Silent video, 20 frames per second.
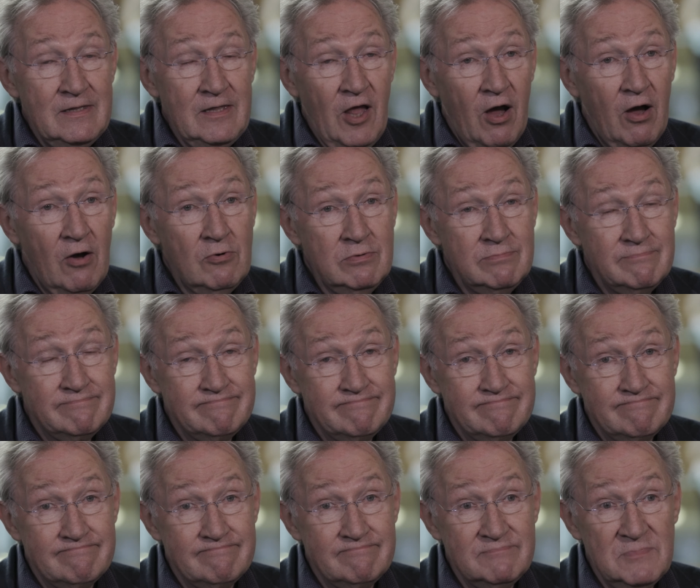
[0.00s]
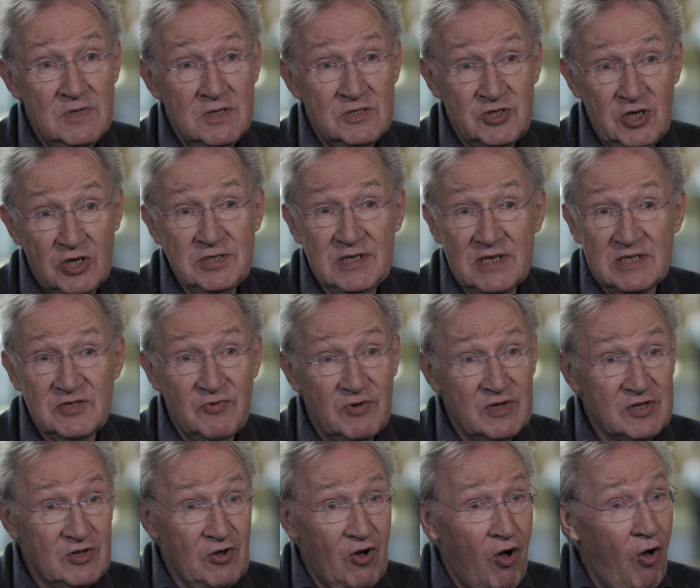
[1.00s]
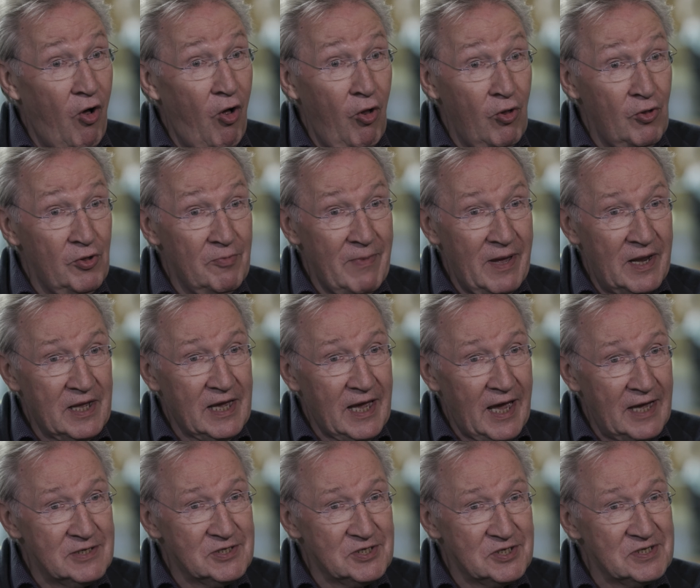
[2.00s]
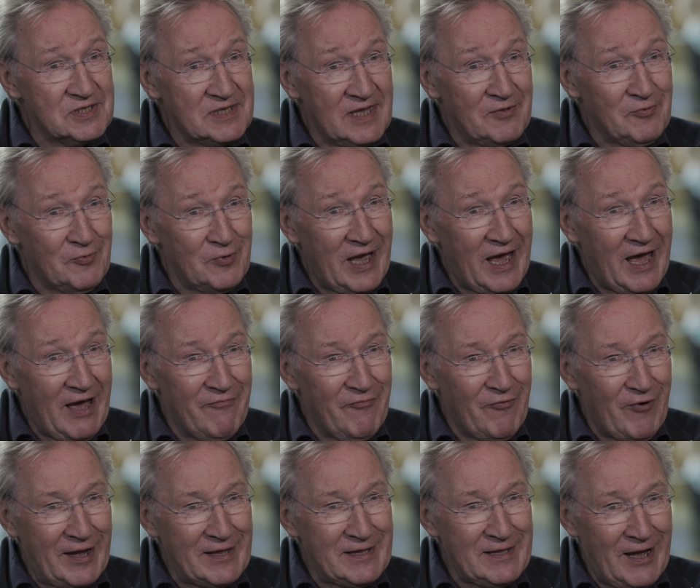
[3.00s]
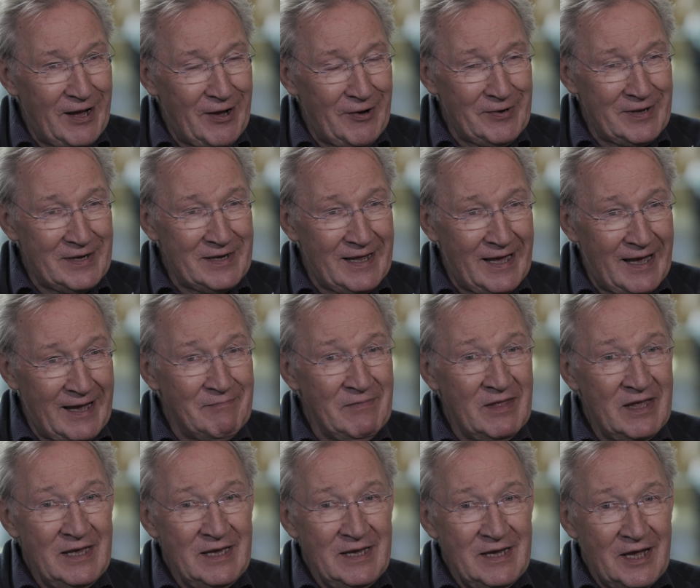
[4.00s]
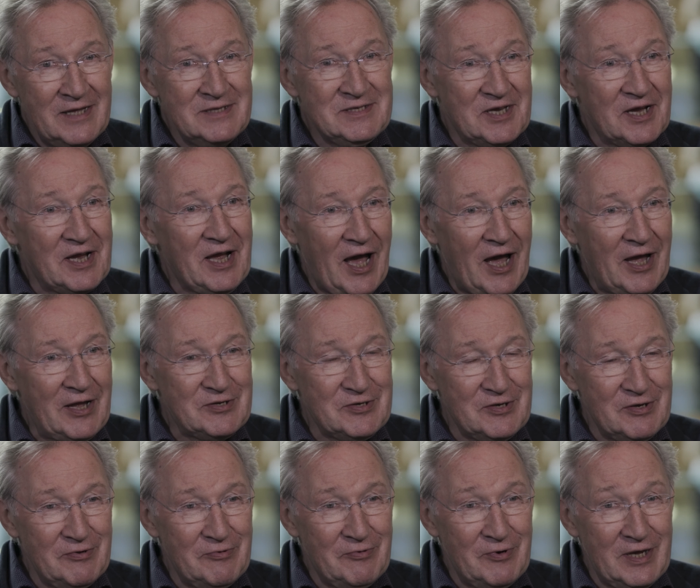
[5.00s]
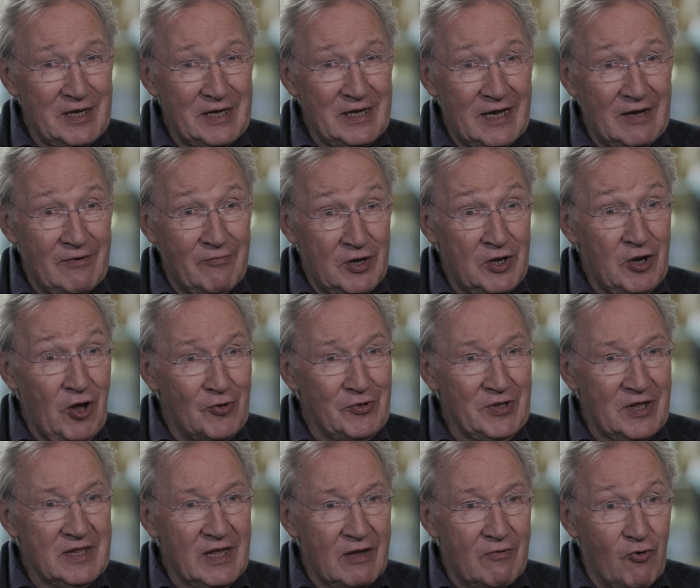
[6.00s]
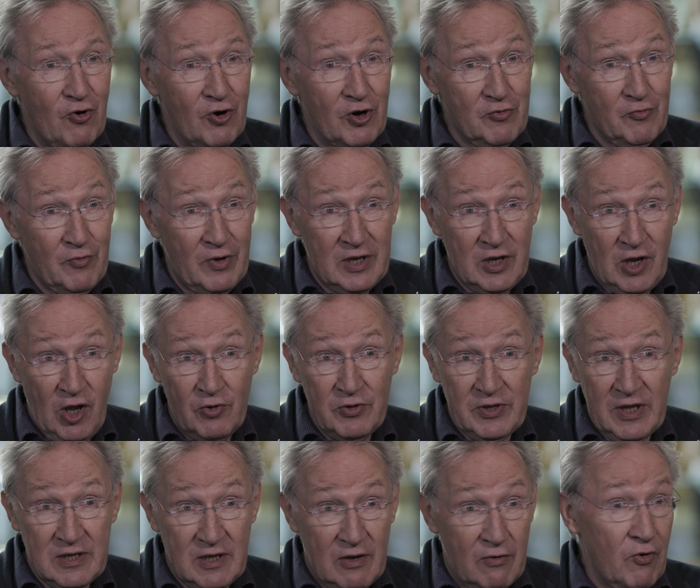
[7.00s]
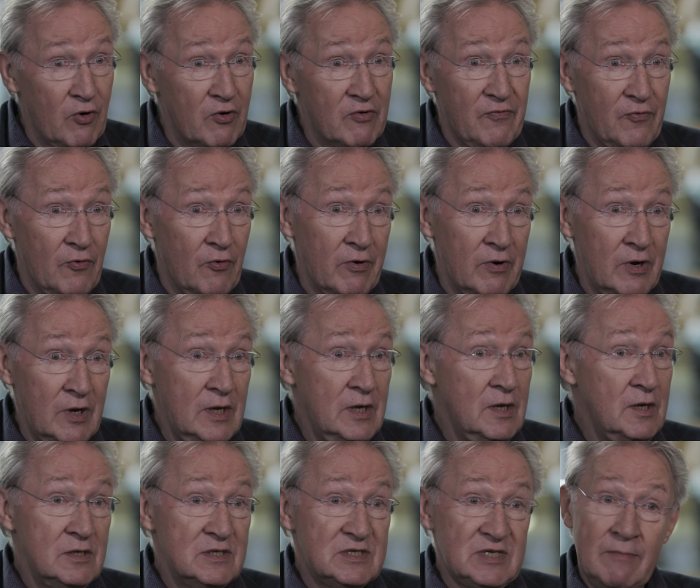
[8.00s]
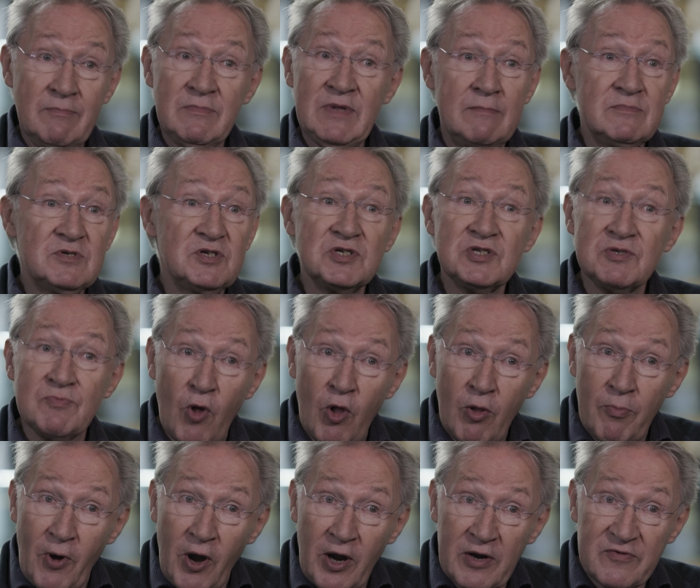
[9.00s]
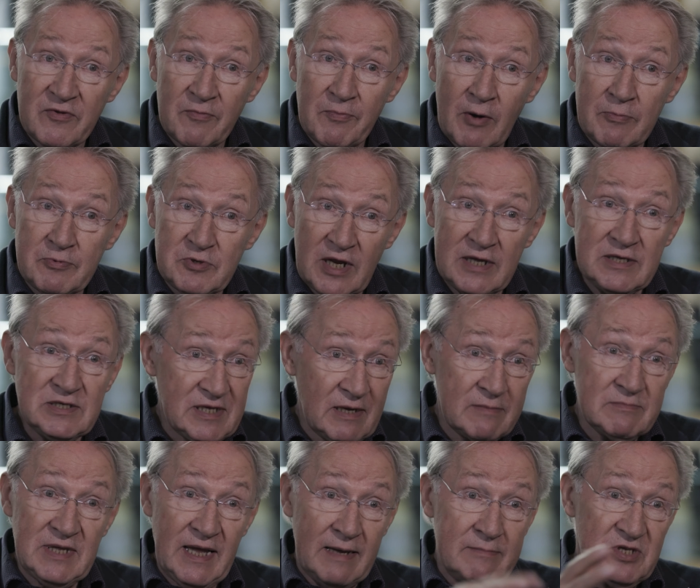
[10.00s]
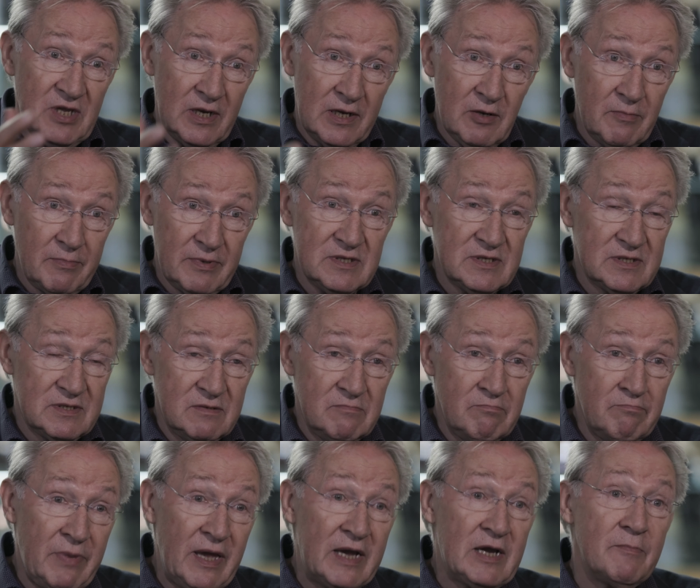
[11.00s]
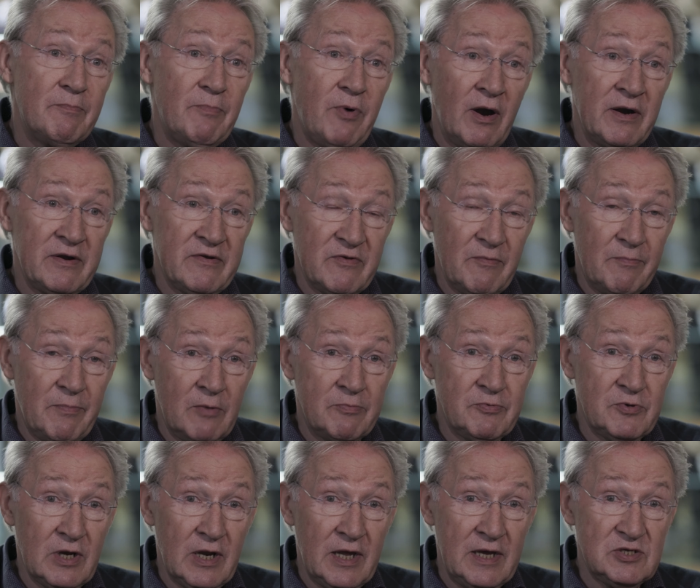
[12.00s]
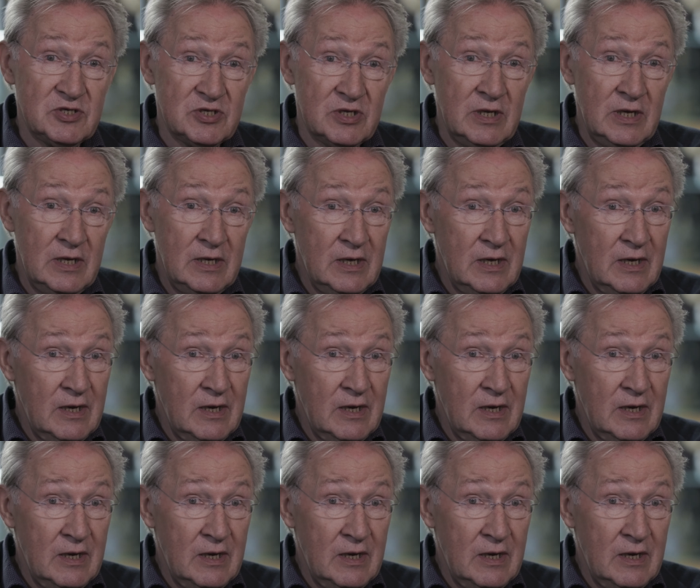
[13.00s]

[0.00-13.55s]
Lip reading: No. Just as with all the medications that we have right now in psychiatry, we know that they work. We know that they work for sometimes a small part of the population, sometimes a little bit bigger part of the population.